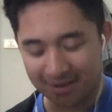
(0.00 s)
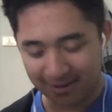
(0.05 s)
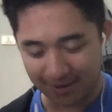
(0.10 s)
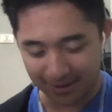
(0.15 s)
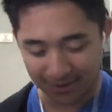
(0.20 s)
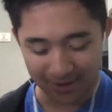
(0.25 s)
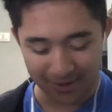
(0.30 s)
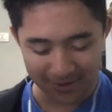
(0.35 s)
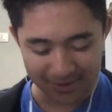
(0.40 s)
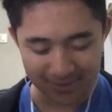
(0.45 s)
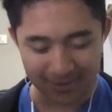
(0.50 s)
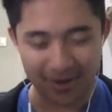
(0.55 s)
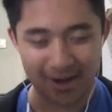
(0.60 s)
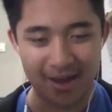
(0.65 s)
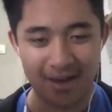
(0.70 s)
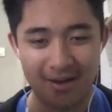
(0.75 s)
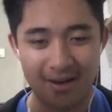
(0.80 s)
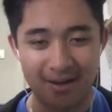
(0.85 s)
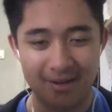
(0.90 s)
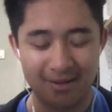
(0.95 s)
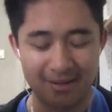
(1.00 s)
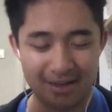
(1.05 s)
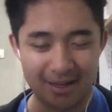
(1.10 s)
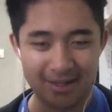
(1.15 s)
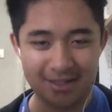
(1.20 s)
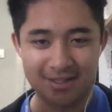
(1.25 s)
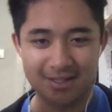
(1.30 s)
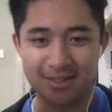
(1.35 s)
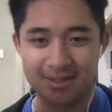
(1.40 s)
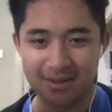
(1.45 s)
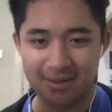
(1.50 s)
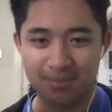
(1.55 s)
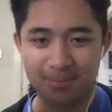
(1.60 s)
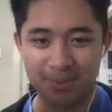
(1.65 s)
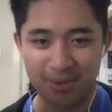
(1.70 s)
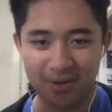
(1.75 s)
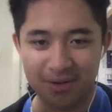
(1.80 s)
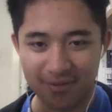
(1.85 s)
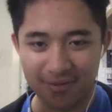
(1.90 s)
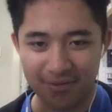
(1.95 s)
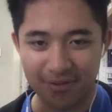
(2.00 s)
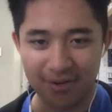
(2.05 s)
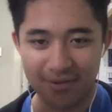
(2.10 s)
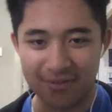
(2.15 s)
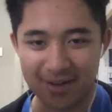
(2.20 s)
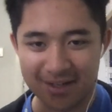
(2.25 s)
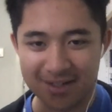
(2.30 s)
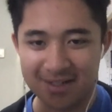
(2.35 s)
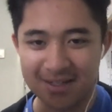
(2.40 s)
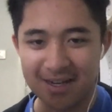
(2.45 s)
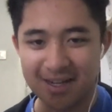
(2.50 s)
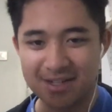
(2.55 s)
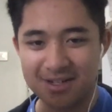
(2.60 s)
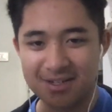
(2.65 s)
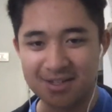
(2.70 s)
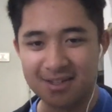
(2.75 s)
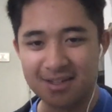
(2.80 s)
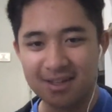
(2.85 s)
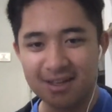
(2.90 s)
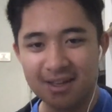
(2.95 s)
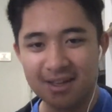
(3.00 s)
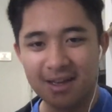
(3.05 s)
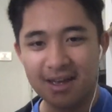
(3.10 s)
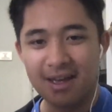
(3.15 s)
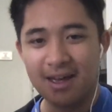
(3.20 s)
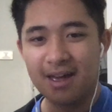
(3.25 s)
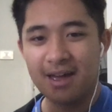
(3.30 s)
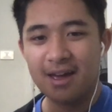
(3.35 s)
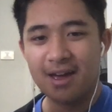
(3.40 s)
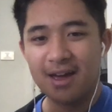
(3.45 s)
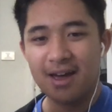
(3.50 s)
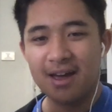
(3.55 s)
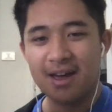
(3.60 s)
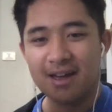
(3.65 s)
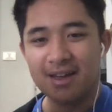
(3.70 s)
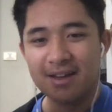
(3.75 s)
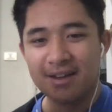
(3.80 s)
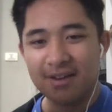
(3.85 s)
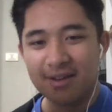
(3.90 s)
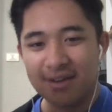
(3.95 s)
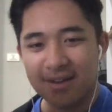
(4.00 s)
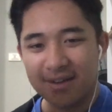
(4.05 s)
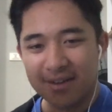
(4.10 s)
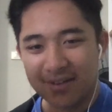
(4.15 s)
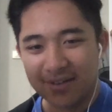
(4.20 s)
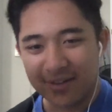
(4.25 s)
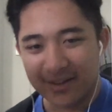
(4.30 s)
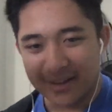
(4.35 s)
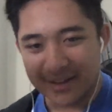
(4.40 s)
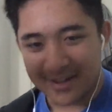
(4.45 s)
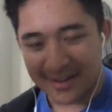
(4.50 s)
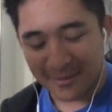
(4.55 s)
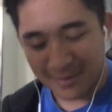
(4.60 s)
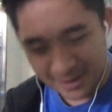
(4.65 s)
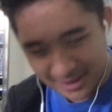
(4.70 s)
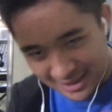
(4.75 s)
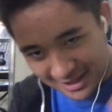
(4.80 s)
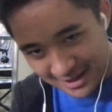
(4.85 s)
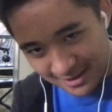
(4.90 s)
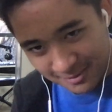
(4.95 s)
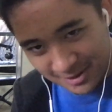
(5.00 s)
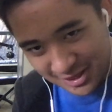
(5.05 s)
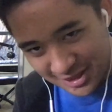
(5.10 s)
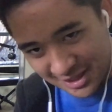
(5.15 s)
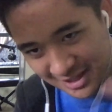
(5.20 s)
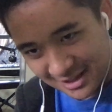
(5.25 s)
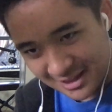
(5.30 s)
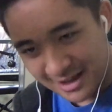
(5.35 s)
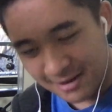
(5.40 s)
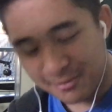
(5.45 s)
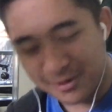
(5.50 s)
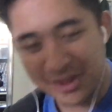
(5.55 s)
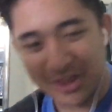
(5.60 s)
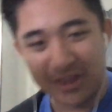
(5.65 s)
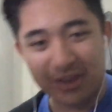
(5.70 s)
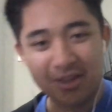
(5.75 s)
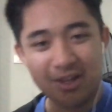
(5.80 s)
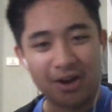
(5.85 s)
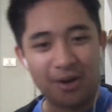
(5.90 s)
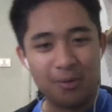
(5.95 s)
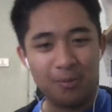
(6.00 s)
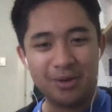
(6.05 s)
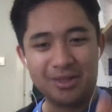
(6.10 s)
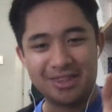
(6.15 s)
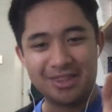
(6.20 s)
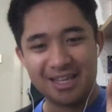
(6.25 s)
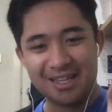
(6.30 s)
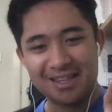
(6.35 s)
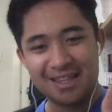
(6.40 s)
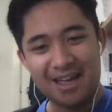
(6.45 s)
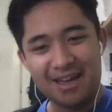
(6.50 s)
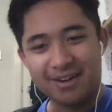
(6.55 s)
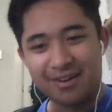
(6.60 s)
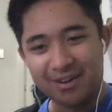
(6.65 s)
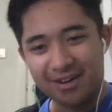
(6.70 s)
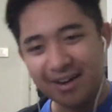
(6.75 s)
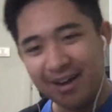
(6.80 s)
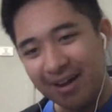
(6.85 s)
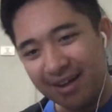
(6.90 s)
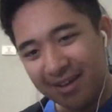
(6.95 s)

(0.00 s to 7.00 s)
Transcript: olds were allowed to book for a vaccination. Yeah, but I didn't. With the with the with no with the ladder,